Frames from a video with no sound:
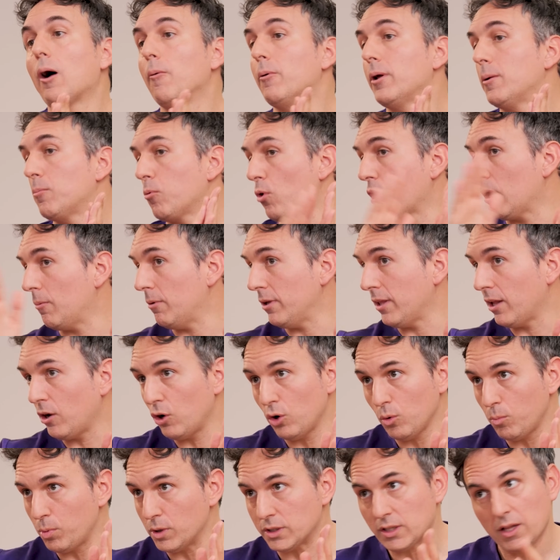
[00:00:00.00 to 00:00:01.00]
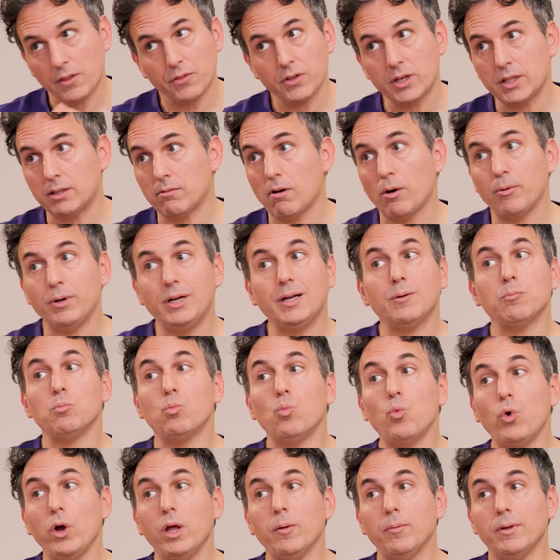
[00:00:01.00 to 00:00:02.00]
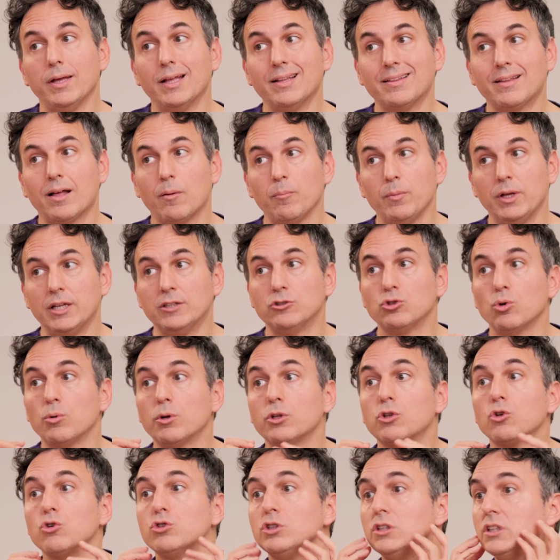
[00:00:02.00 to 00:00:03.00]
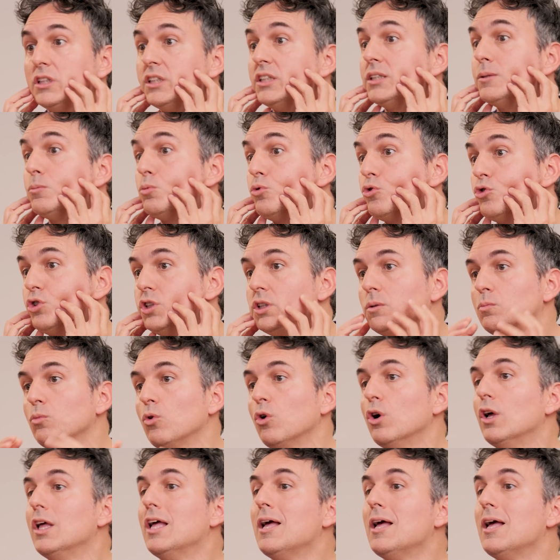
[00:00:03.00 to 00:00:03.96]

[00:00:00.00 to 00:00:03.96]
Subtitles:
Let's see. You can do it in the morning. It will be very good for you too, especially if you have the